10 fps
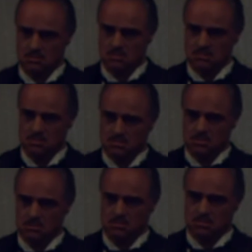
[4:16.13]
I've got them all
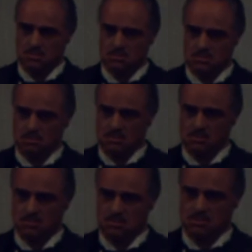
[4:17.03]
sort of posed
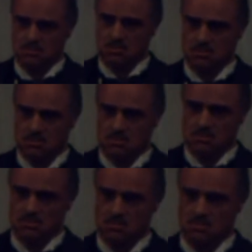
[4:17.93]
pretty good at the
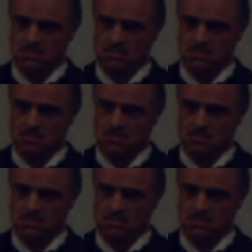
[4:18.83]
minute.